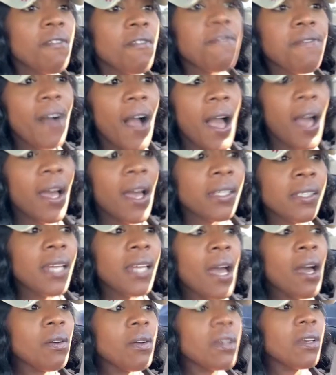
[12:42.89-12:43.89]
find
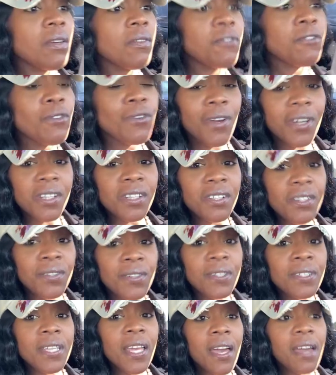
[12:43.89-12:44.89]
out if
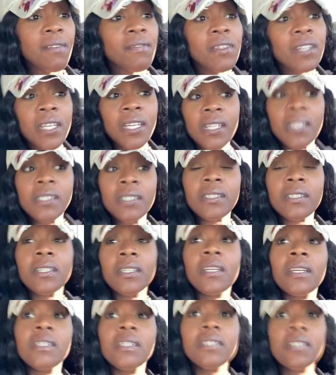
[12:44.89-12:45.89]
creditors have liens
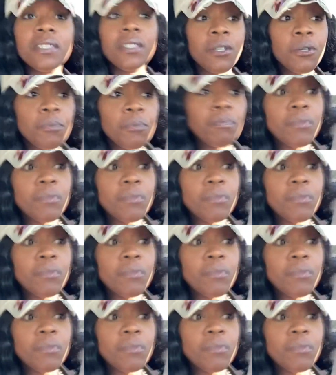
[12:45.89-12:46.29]
against them.